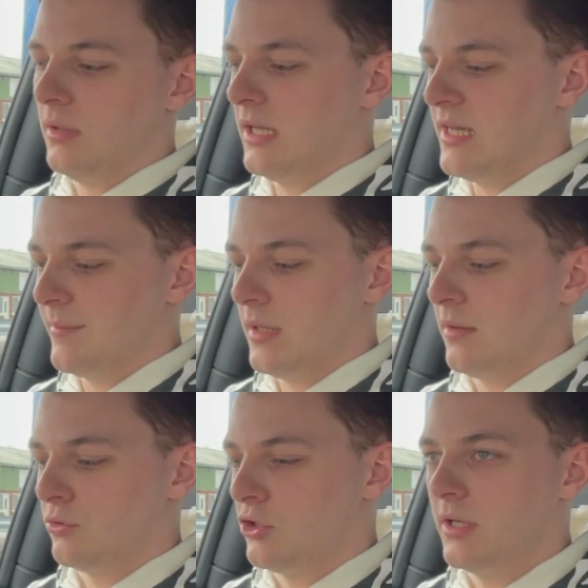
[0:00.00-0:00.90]
um
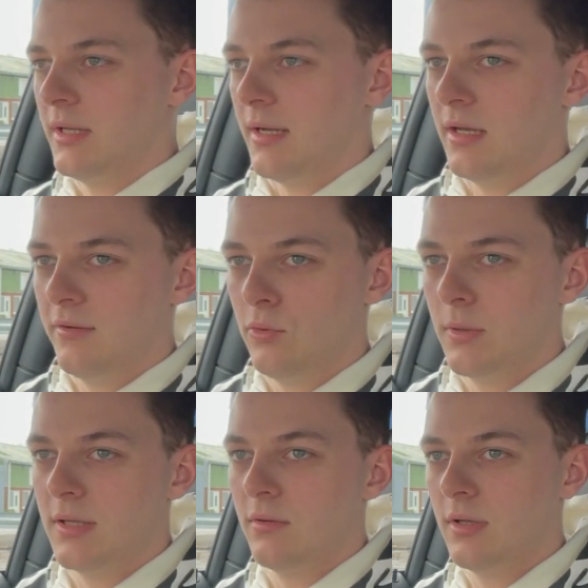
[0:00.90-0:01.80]
i'll try and get another one out